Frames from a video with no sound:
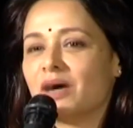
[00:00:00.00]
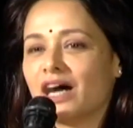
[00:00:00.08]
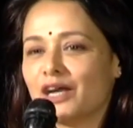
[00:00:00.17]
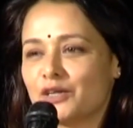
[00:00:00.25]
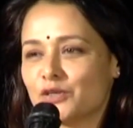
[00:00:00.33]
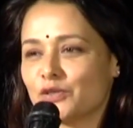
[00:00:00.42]

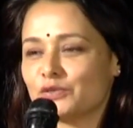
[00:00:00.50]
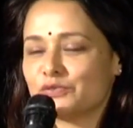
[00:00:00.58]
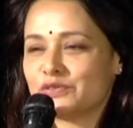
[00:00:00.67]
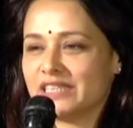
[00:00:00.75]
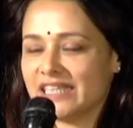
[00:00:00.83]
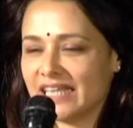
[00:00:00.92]
part
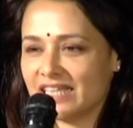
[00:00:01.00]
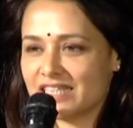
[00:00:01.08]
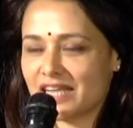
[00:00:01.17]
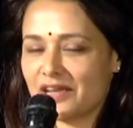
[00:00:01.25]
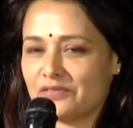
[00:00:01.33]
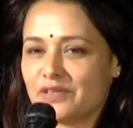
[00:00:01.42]
of the
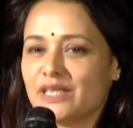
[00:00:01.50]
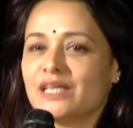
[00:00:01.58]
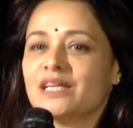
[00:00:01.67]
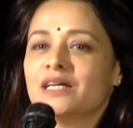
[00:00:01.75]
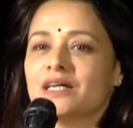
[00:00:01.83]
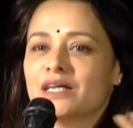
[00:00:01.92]

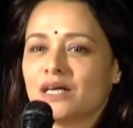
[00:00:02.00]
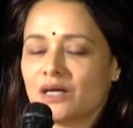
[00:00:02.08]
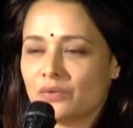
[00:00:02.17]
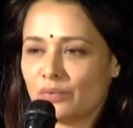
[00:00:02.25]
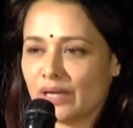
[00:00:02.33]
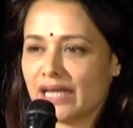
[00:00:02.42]
HIV
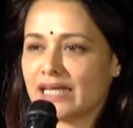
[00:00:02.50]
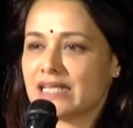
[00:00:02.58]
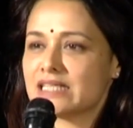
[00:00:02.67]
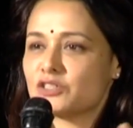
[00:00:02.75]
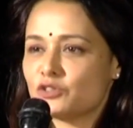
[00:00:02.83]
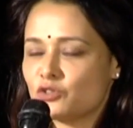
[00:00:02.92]

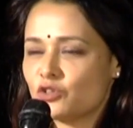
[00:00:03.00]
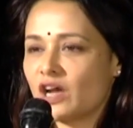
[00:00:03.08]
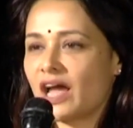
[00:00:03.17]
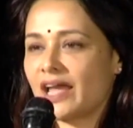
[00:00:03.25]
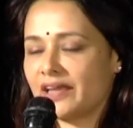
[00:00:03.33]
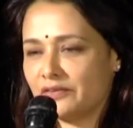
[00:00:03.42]
awareness
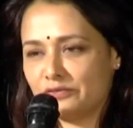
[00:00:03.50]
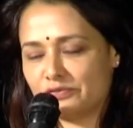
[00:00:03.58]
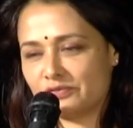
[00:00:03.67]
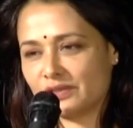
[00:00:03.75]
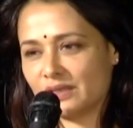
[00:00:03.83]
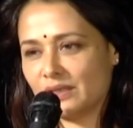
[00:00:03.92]
drive
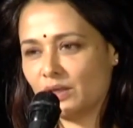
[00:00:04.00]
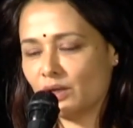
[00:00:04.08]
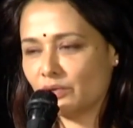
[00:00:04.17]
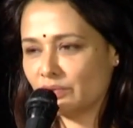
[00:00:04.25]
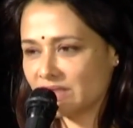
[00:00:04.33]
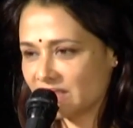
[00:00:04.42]

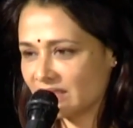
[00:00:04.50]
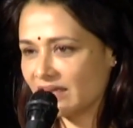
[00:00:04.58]
along with the